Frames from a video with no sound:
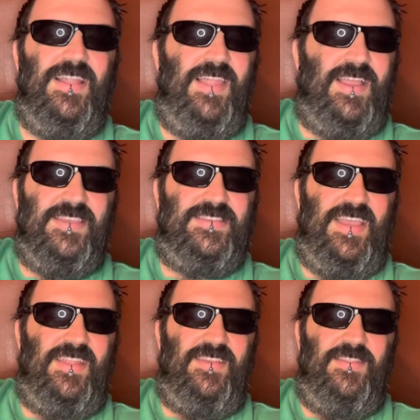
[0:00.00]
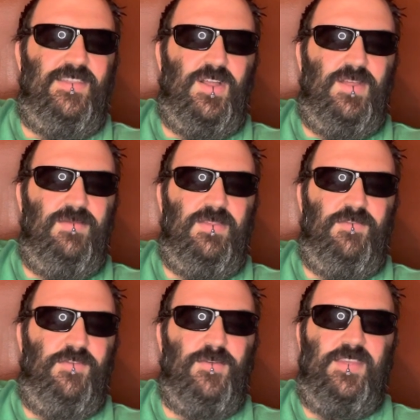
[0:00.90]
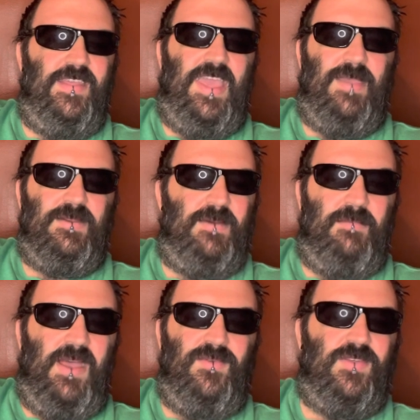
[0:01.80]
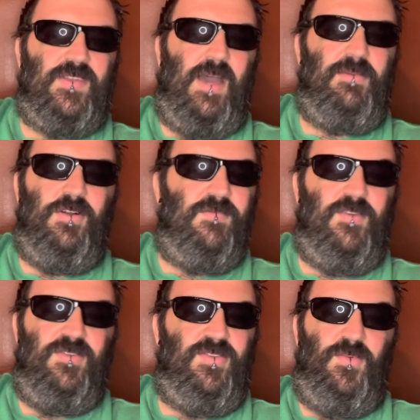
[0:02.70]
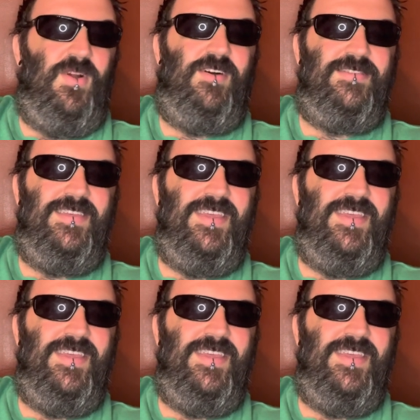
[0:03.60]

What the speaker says: Like I said, the first thing that came to my mind was Scott Pilgrim versus the World.